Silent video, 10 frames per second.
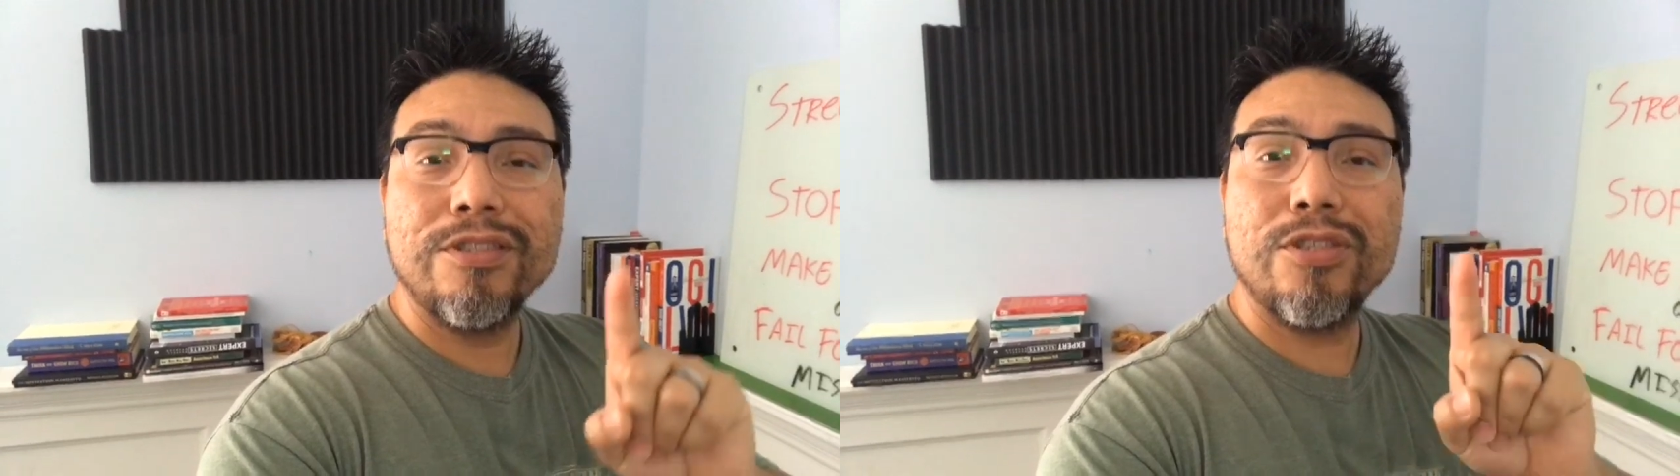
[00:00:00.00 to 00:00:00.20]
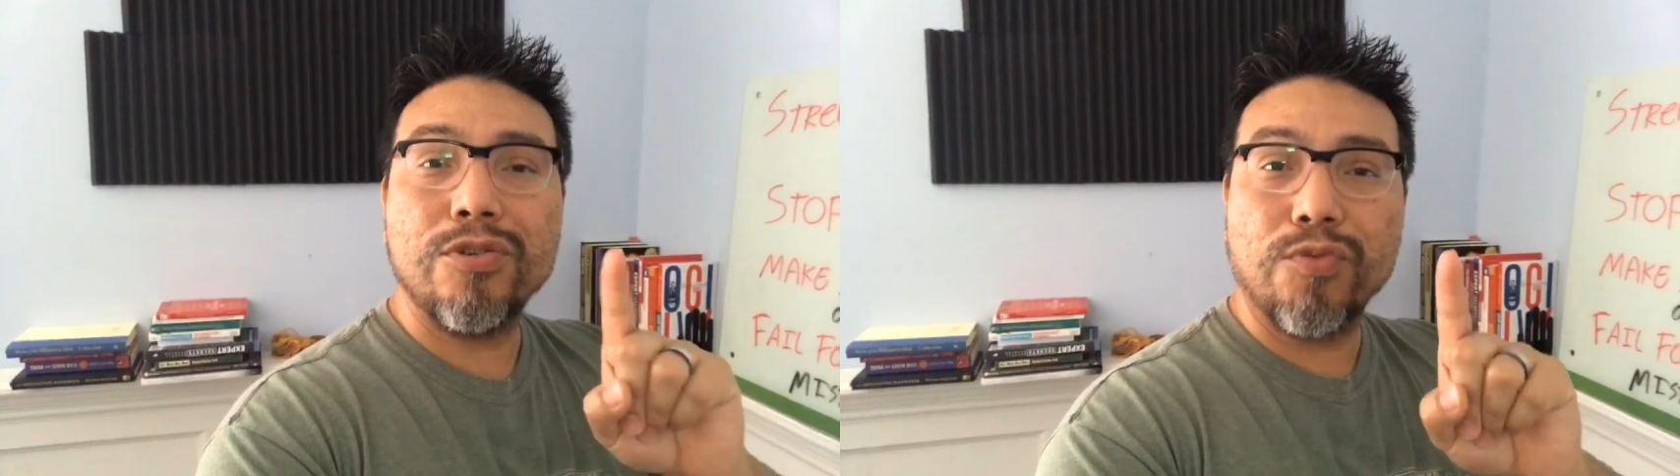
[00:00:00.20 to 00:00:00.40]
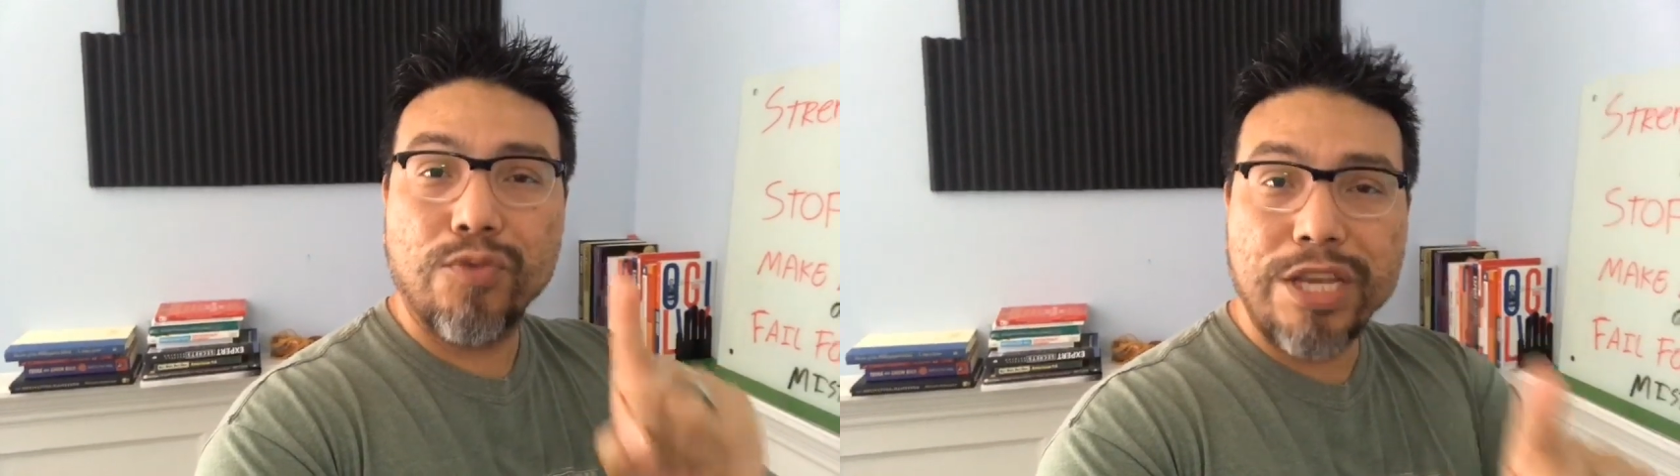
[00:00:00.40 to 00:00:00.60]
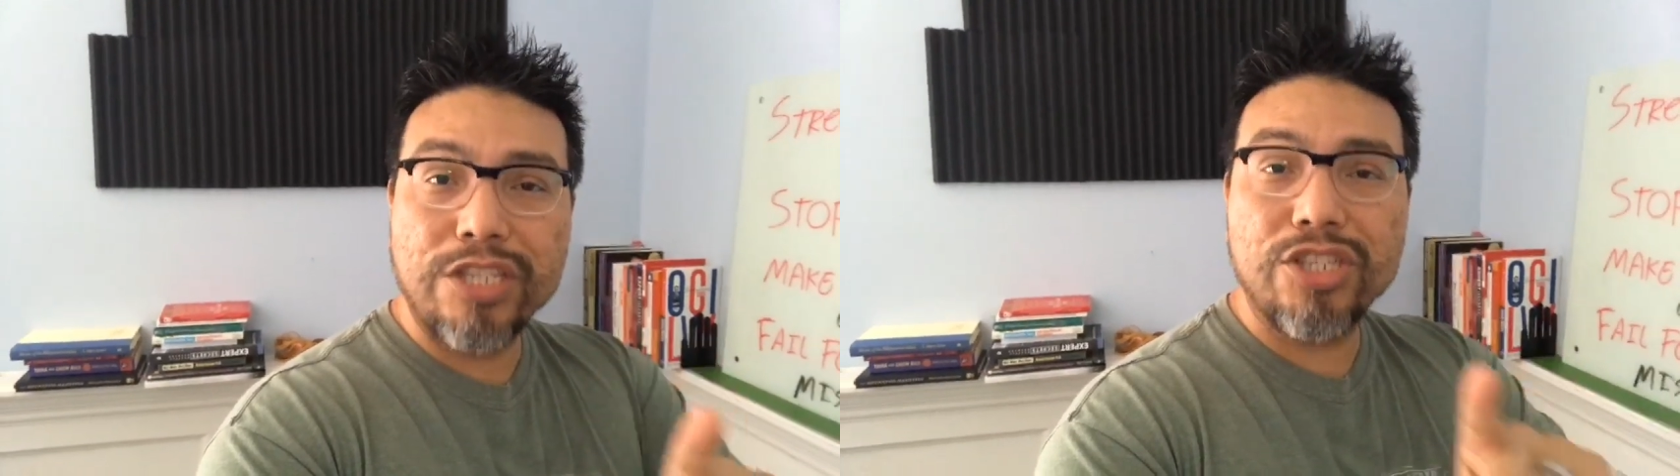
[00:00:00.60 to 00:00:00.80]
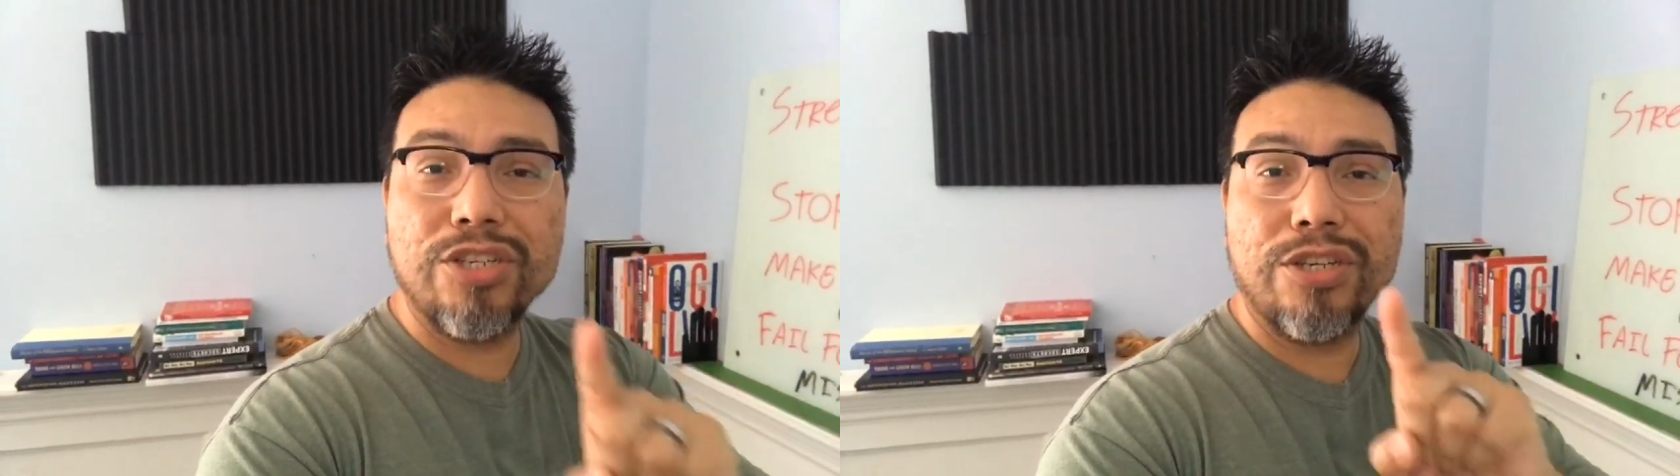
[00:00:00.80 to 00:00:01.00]
to
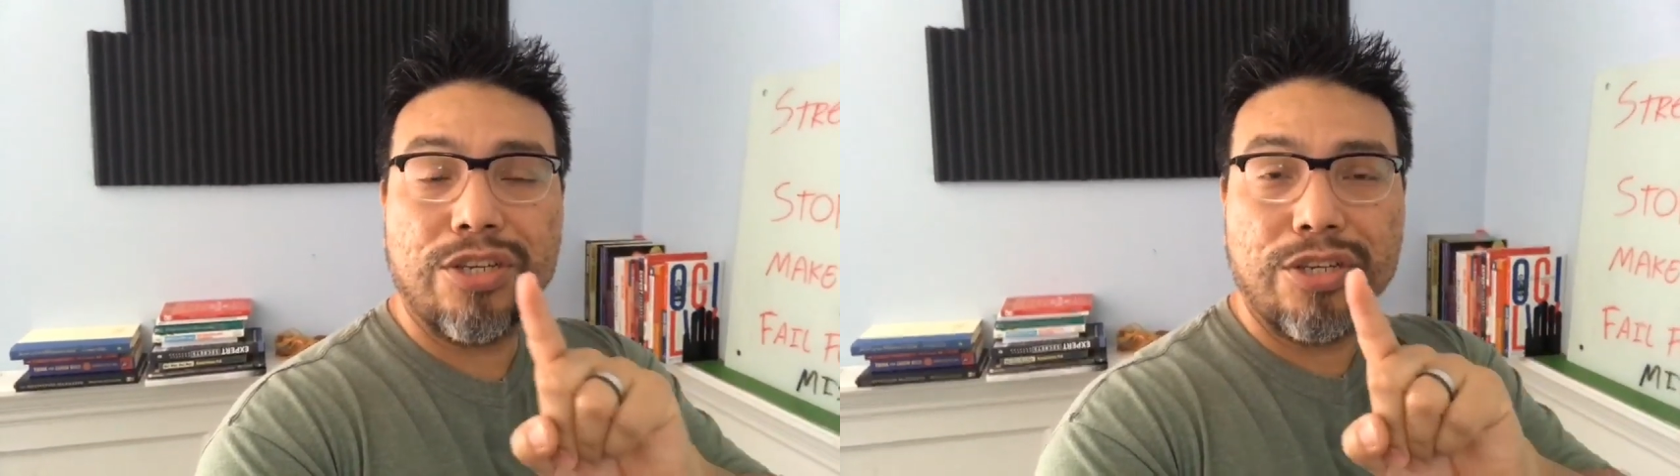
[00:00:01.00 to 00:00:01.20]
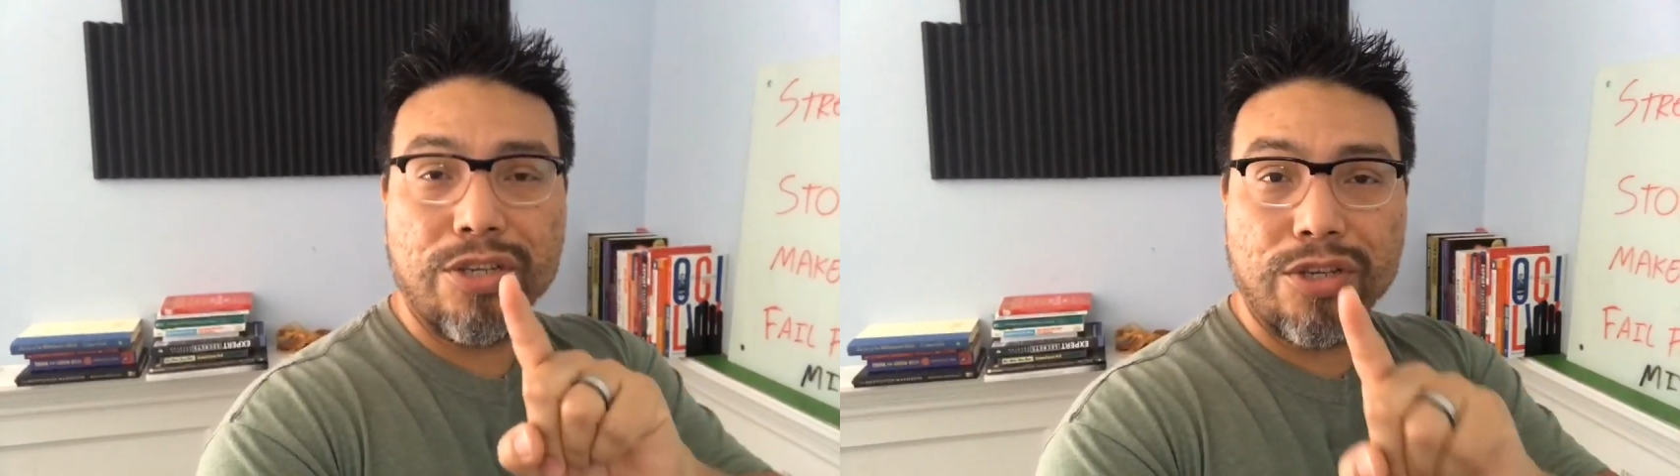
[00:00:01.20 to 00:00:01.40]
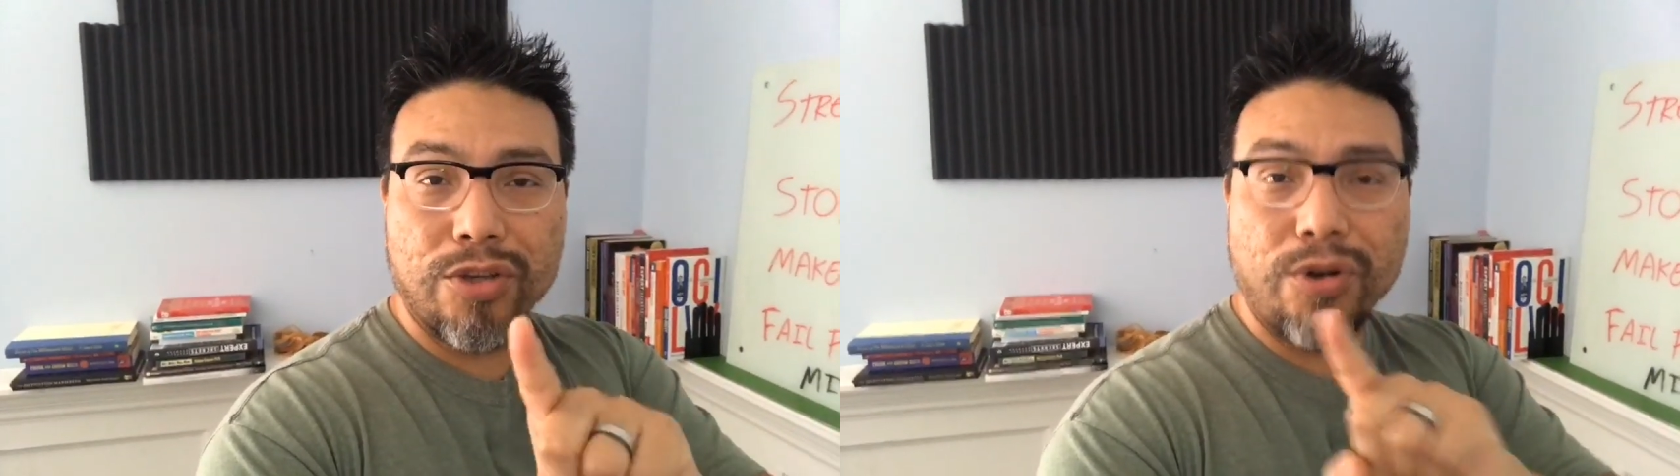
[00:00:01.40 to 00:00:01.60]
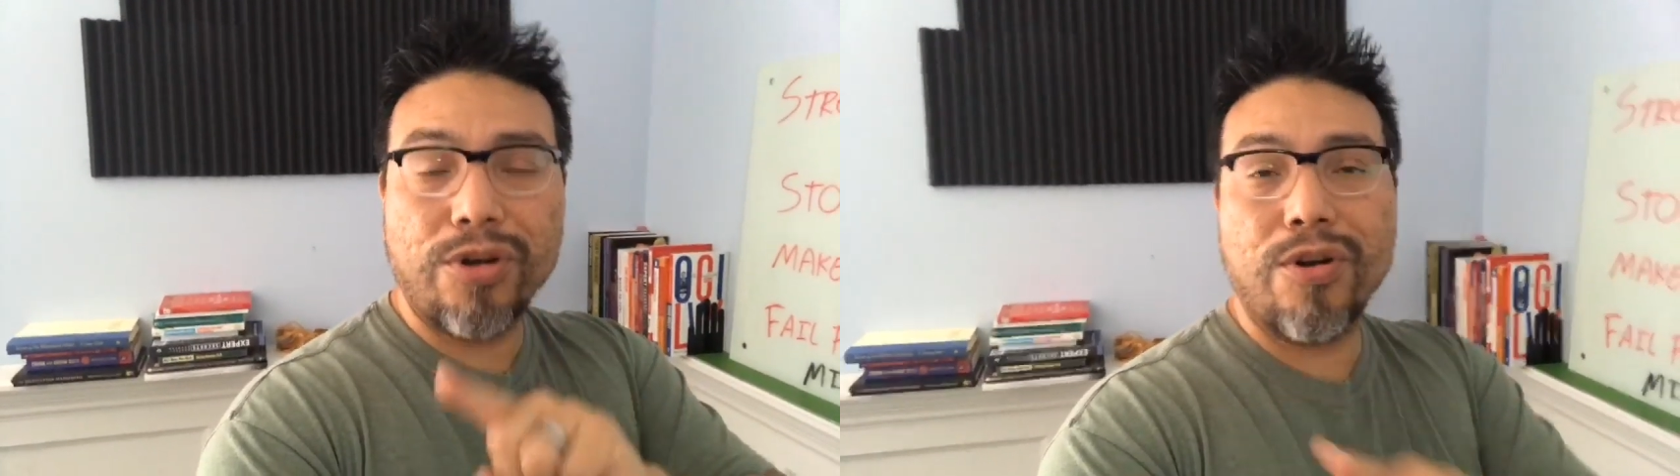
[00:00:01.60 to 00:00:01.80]
reach your